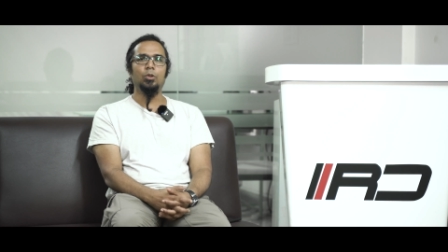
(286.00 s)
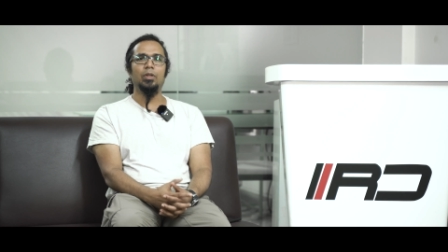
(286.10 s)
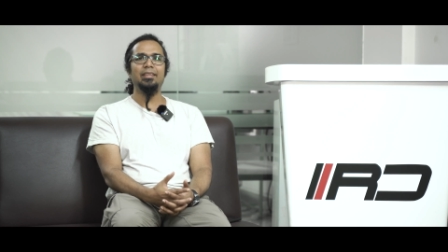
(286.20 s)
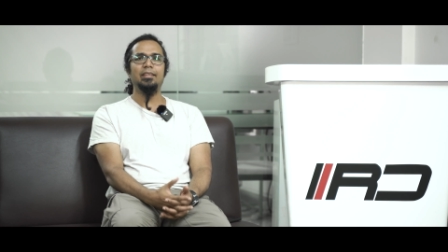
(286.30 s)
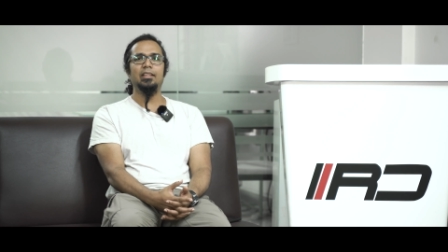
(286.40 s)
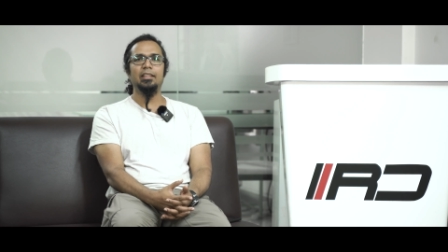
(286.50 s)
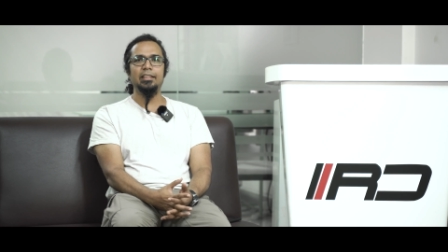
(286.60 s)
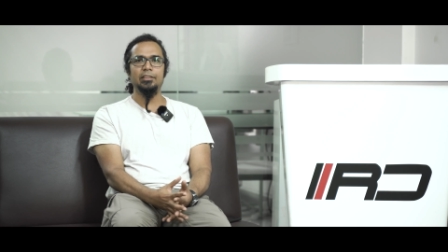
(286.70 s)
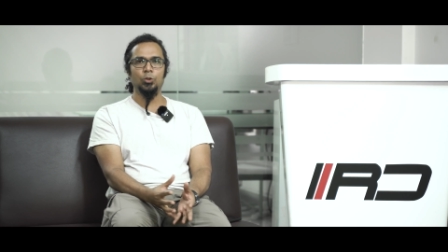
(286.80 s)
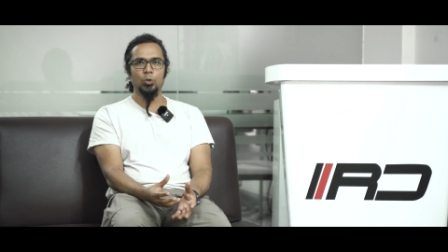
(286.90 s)
So in theory,
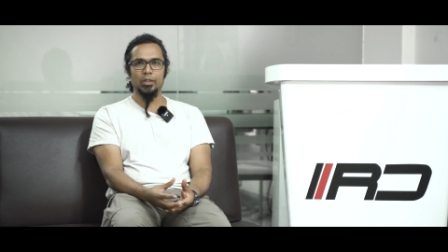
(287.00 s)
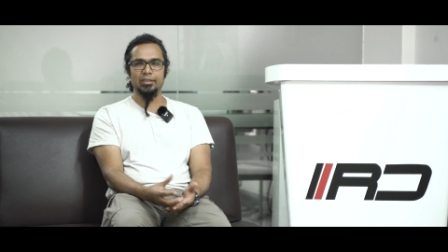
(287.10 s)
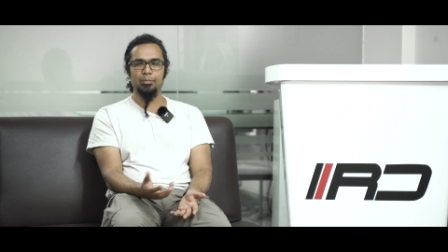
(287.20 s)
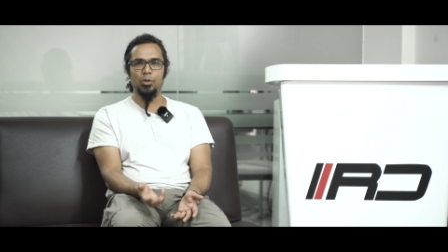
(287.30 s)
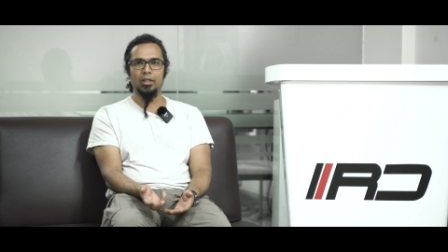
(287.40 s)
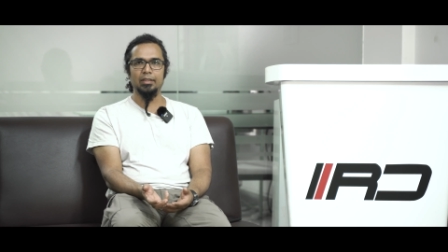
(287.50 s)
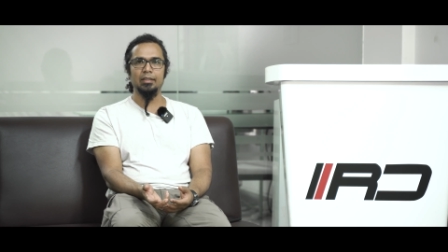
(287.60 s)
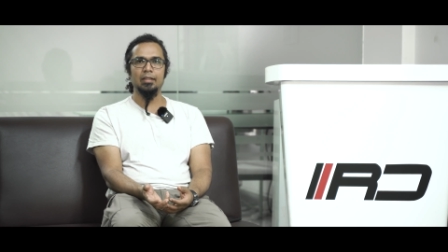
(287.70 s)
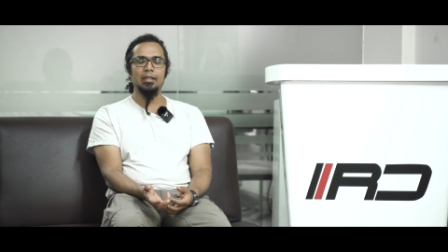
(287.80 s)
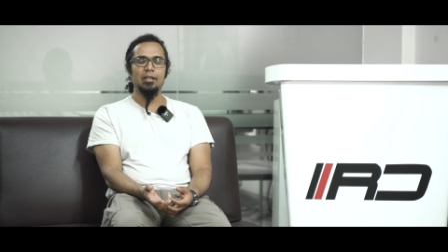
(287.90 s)
it's a universal product,
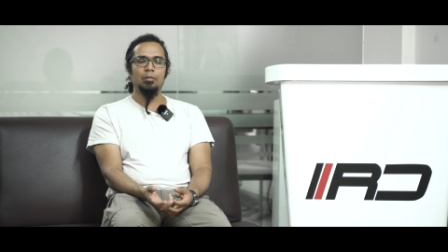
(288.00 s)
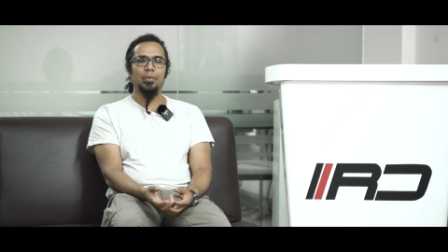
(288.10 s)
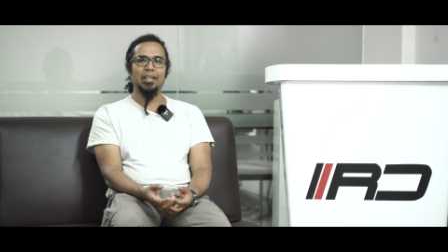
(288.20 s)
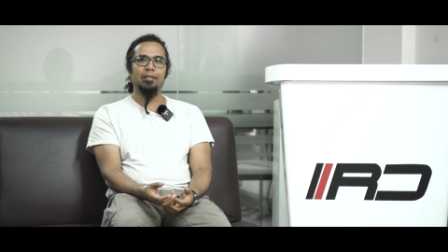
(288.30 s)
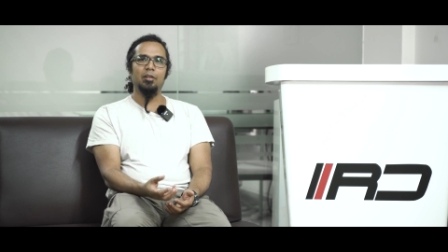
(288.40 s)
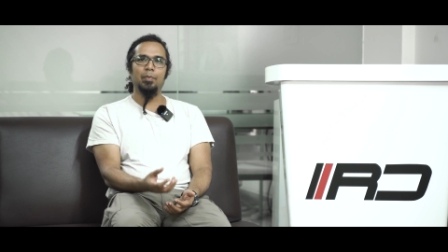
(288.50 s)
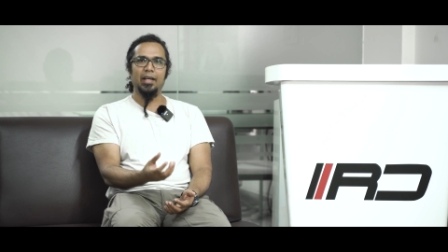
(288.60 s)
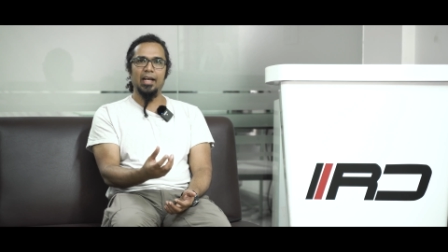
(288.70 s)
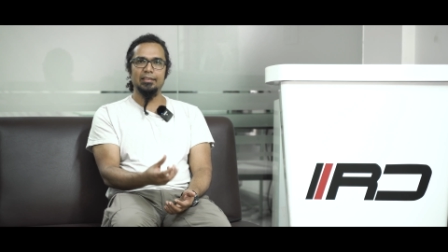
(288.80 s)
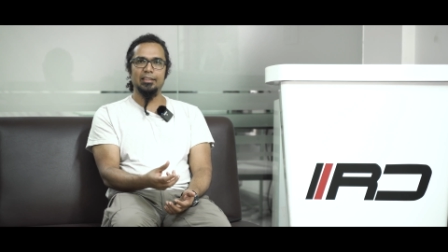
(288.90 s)
but every
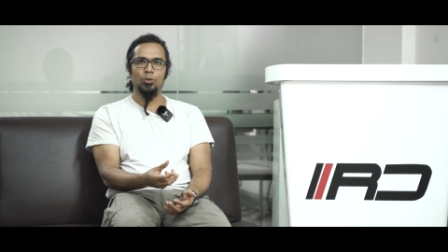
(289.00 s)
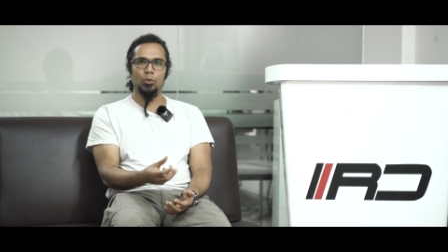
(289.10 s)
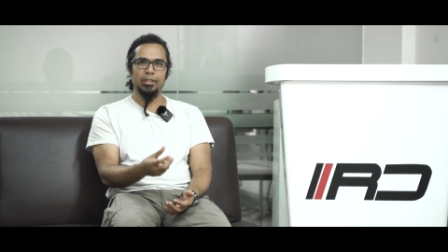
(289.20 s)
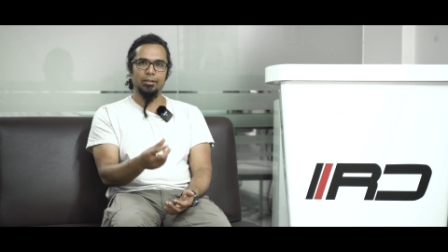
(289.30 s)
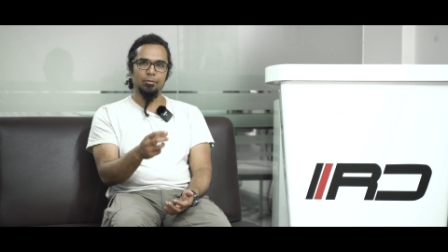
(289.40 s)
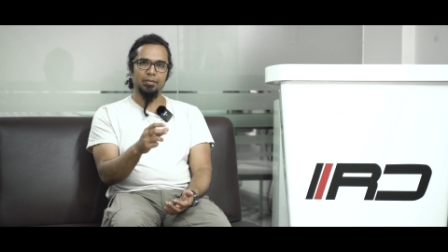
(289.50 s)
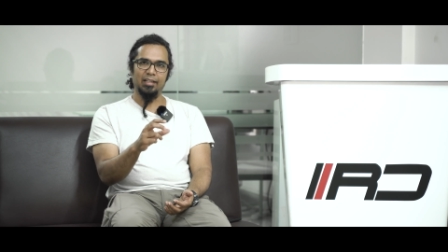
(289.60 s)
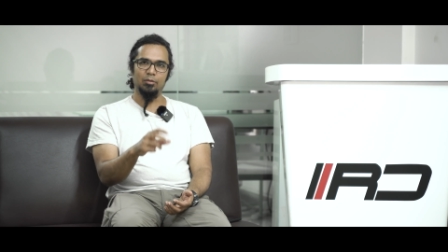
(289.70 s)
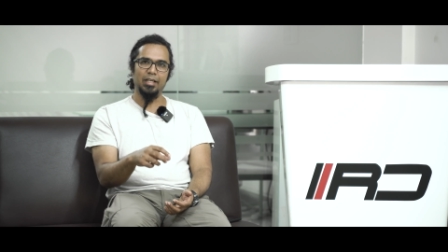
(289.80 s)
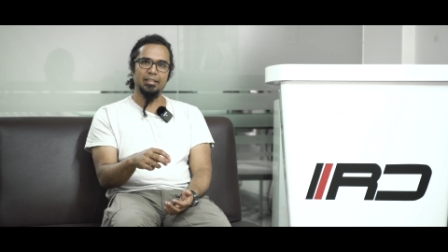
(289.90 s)
bike has its own set of
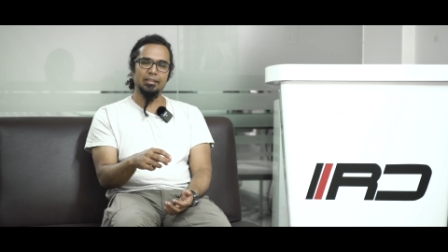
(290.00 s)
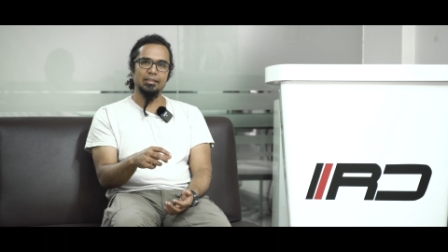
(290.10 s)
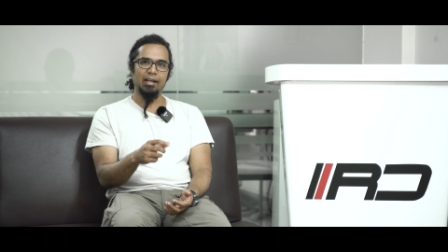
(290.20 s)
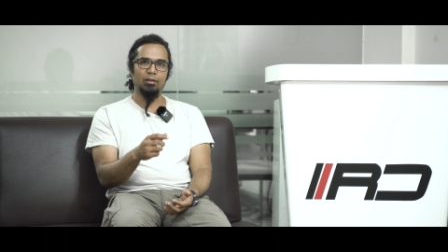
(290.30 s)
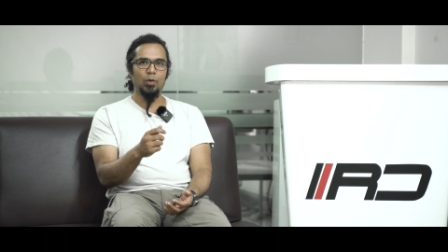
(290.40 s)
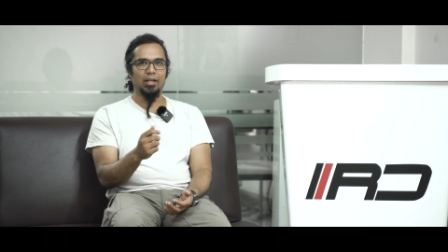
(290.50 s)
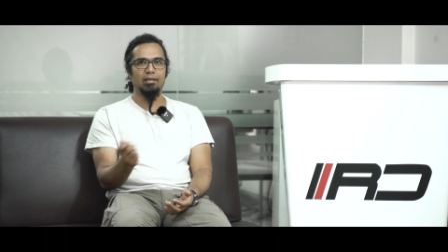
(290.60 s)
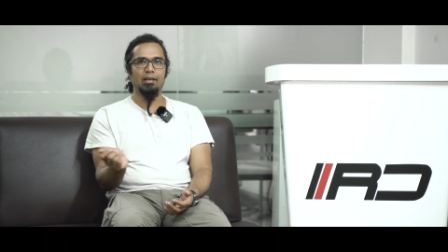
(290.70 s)
calibrations and wiring